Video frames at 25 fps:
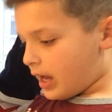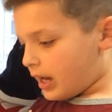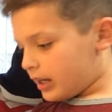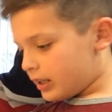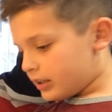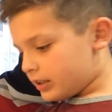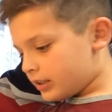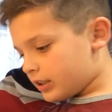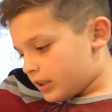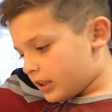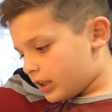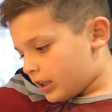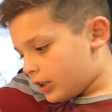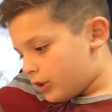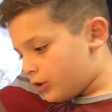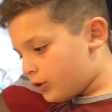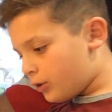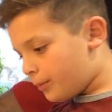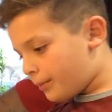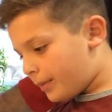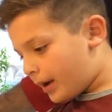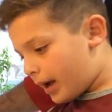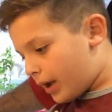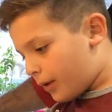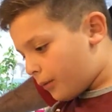And
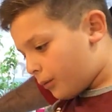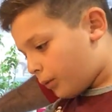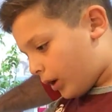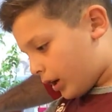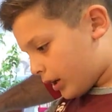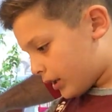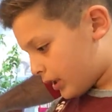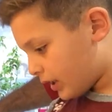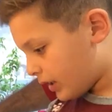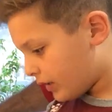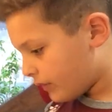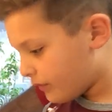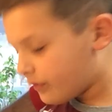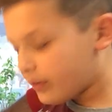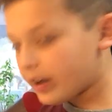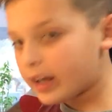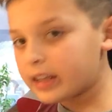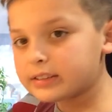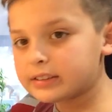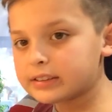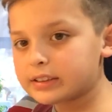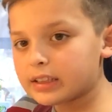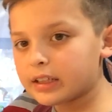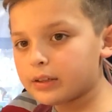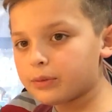you may want to
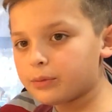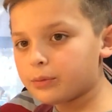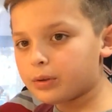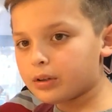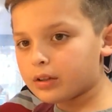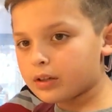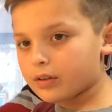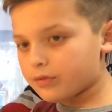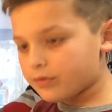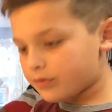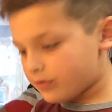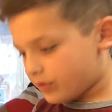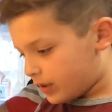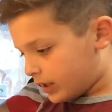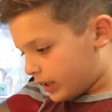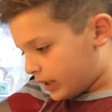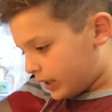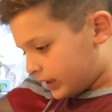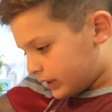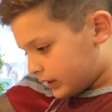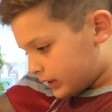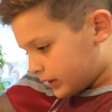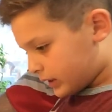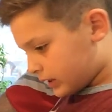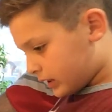invest in one of
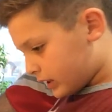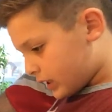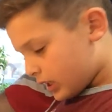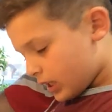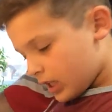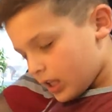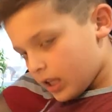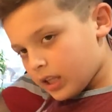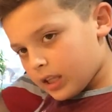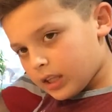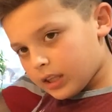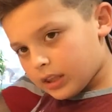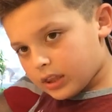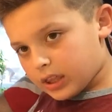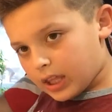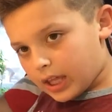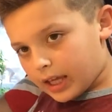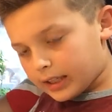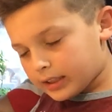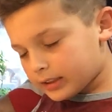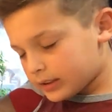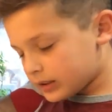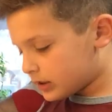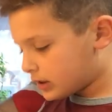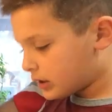these
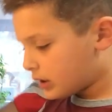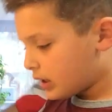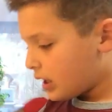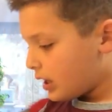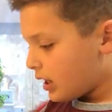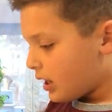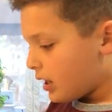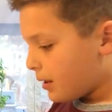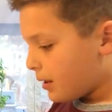things